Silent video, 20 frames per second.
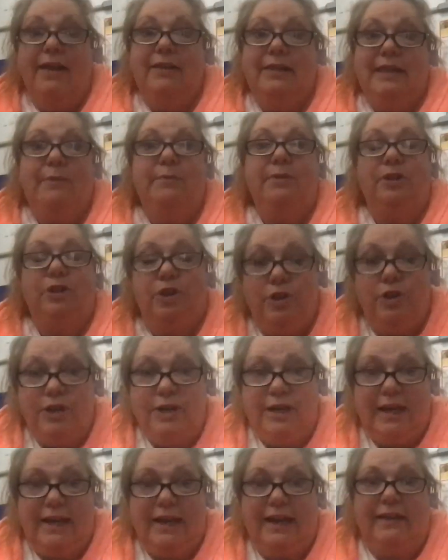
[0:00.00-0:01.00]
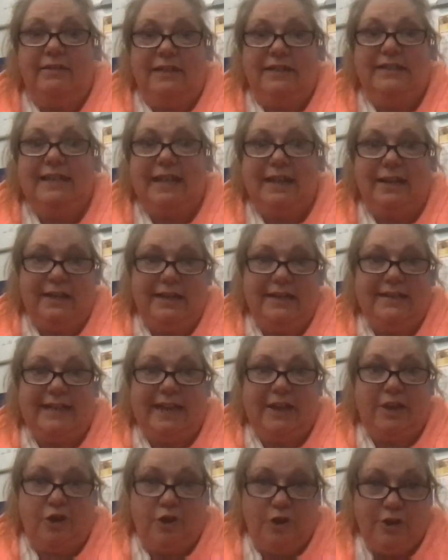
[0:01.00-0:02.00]
they would cook it and then sell it as
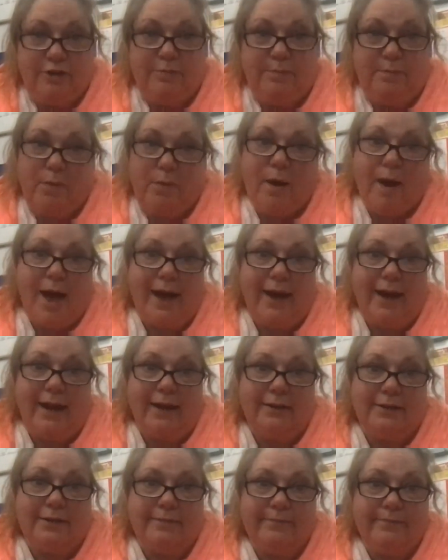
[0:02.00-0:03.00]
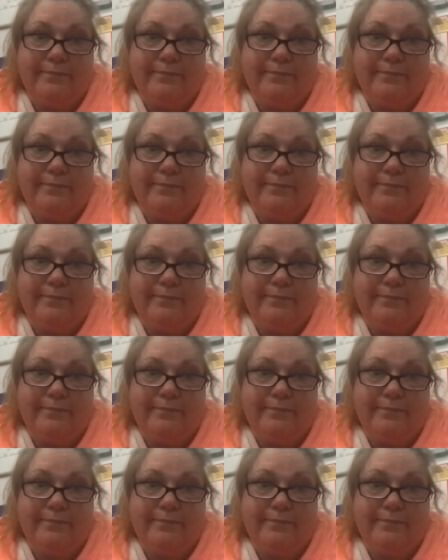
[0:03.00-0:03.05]
a cooked product.